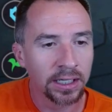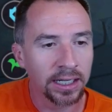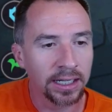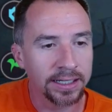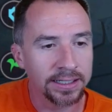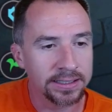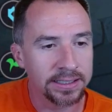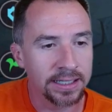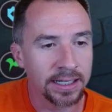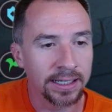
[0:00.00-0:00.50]

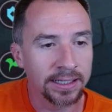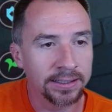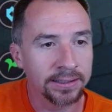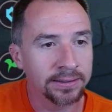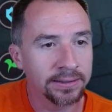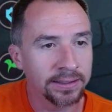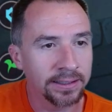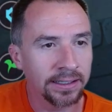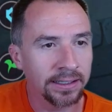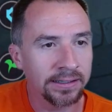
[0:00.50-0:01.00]
done
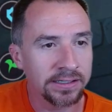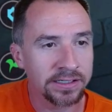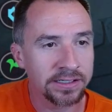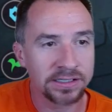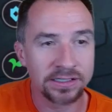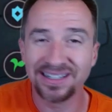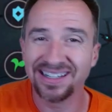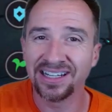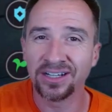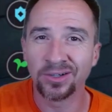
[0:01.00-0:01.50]
and
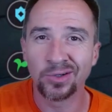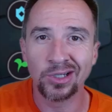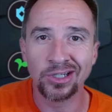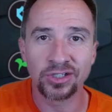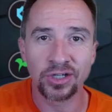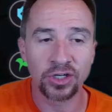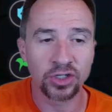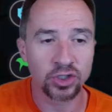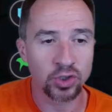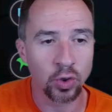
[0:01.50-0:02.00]
just increase
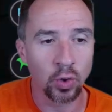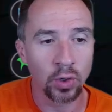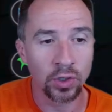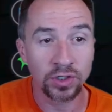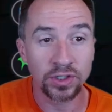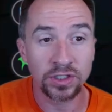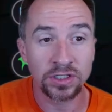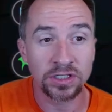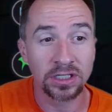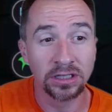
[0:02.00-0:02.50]
our score
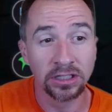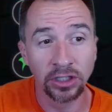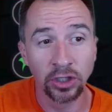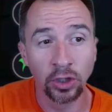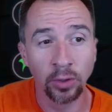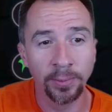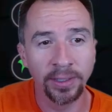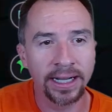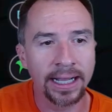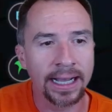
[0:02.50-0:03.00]
just a little
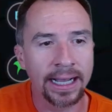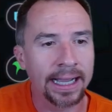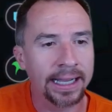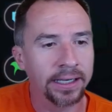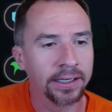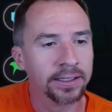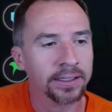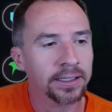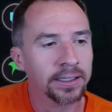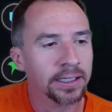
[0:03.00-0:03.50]
bit
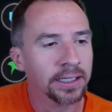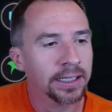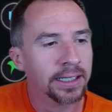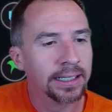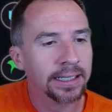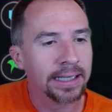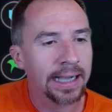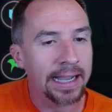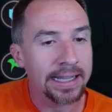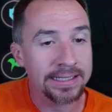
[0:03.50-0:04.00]
higher.
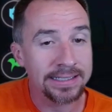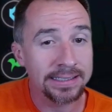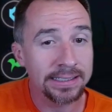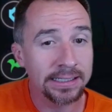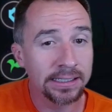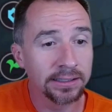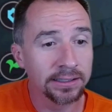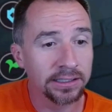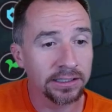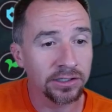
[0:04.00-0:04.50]

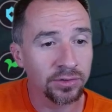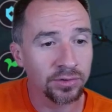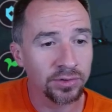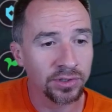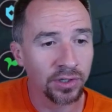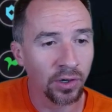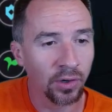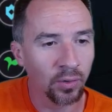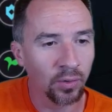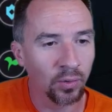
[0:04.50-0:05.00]
Ideally, you
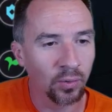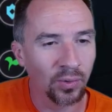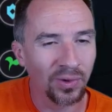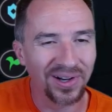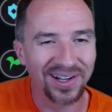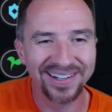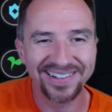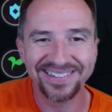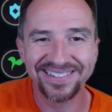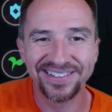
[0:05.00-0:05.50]
don't
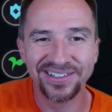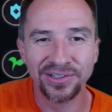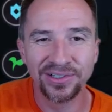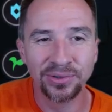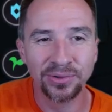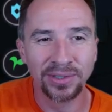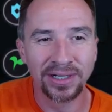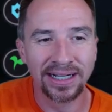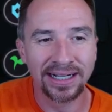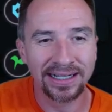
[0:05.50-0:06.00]
want
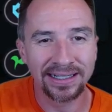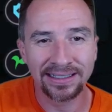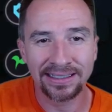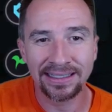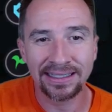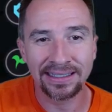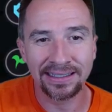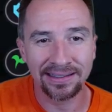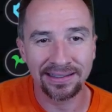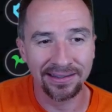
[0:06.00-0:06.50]
to
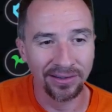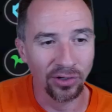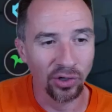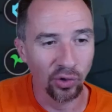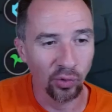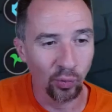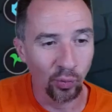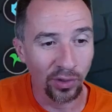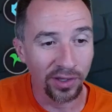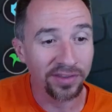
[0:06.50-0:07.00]
get killed
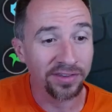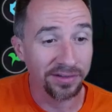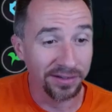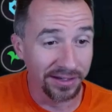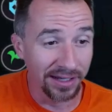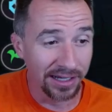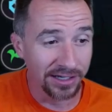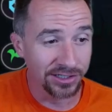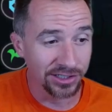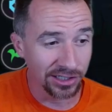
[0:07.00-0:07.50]
with
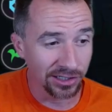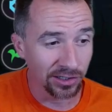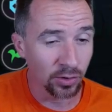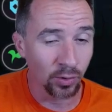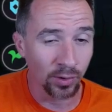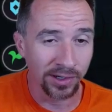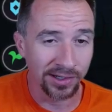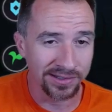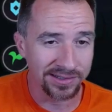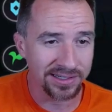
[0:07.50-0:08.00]
dungeon
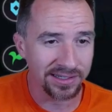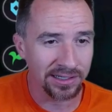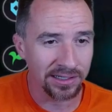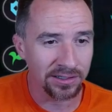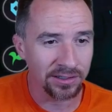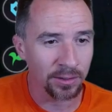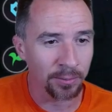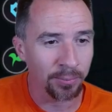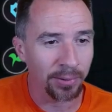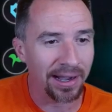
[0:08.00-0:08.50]
coins in
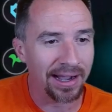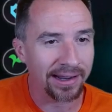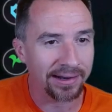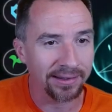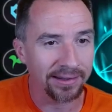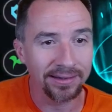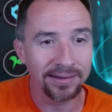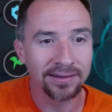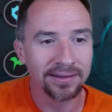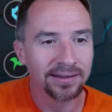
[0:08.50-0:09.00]
your
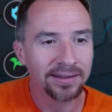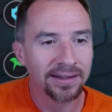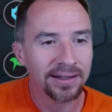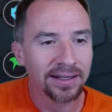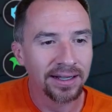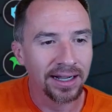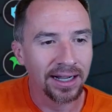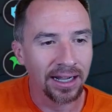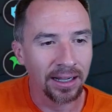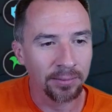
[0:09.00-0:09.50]
pocket
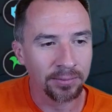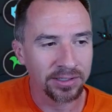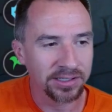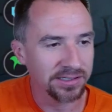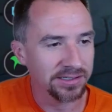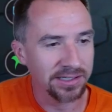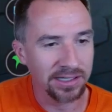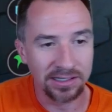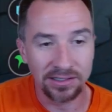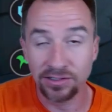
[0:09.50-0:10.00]
because
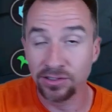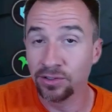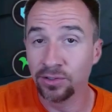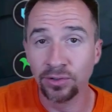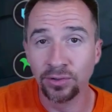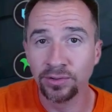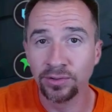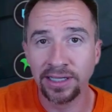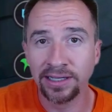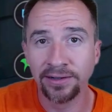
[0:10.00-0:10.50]
they
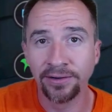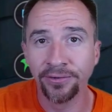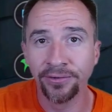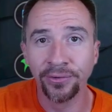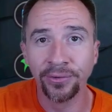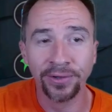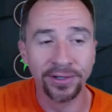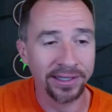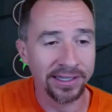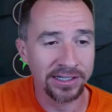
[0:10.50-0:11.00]
don't
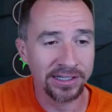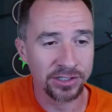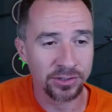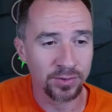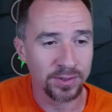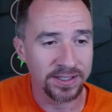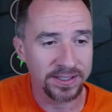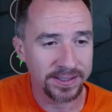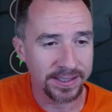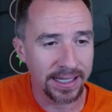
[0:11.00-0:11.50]
do it. They just
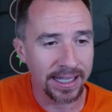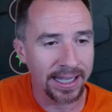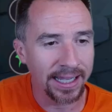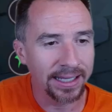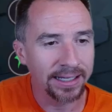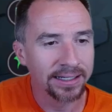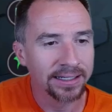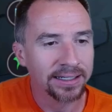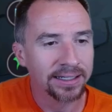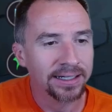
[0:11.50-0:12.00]

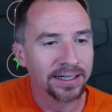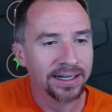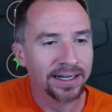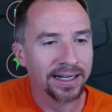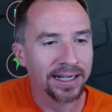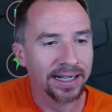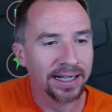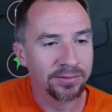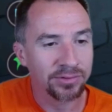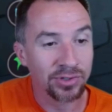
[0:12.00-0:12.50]
reset.
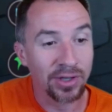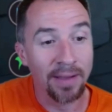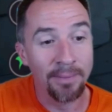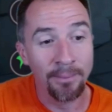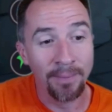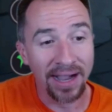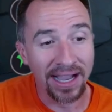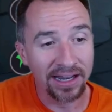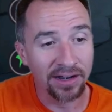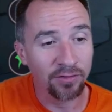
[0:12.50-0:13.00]
So I
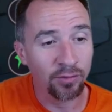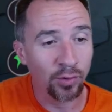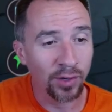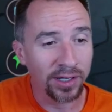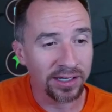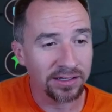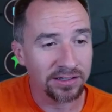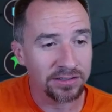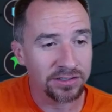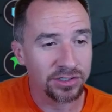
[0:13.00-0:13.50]
might have
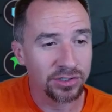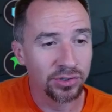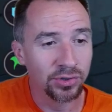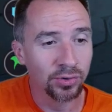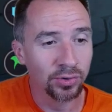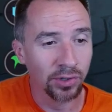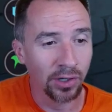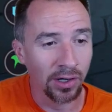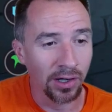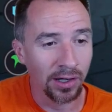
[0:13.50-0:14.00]
waited
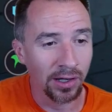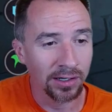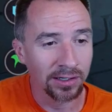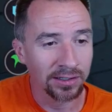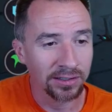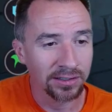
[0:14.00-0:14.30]
too long,